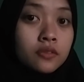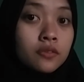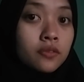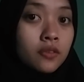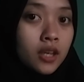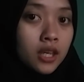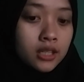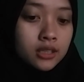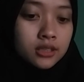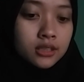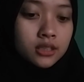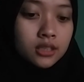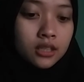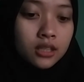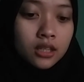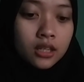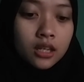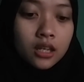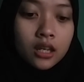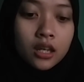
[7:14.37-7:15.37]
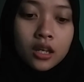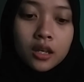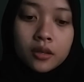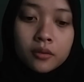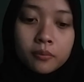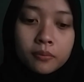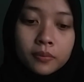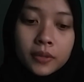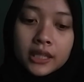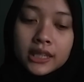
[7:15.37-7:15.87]
fence.
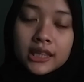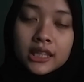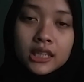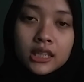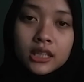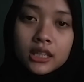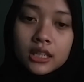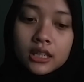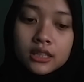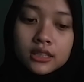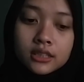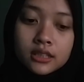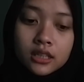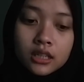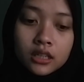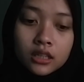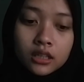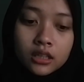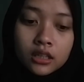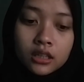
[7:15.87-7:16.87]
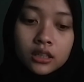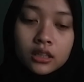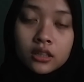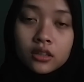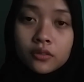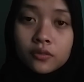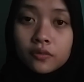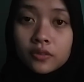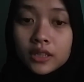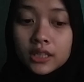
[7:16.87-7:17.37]
Painted is a
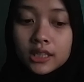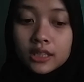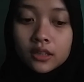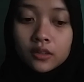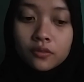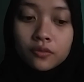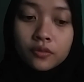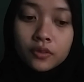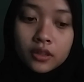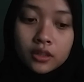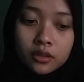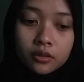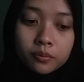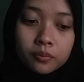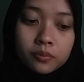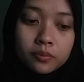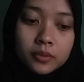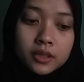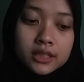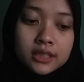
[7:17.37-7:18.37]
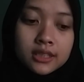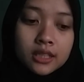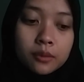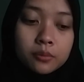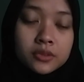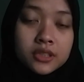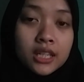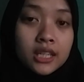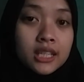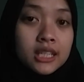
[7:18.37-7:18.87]
finite verb. The
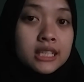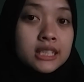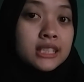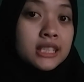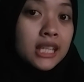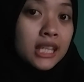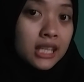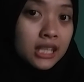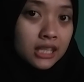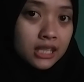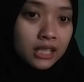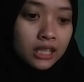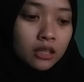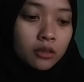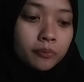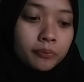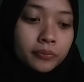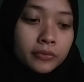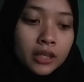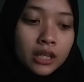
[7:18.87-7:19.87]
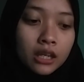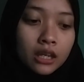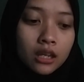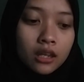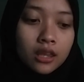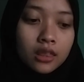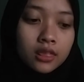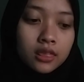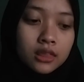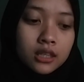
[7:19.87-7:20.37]
subject is he.
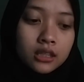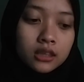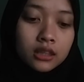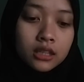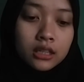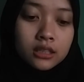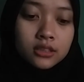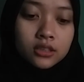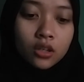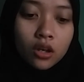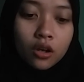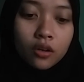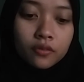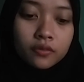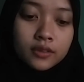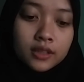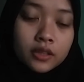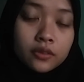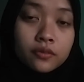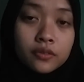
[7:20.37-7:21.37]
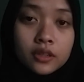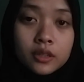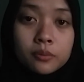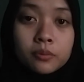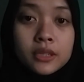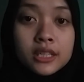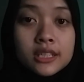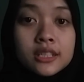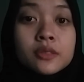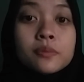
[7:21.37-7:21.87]
The tense of the verb
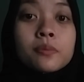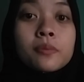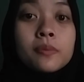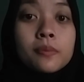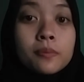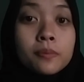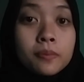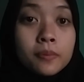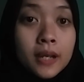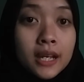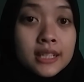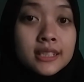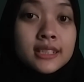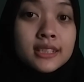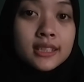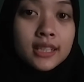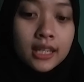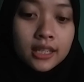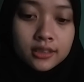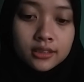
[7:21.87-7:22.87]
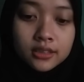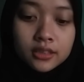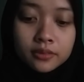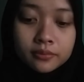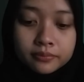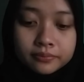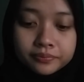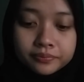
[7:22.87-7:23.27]
is past tense.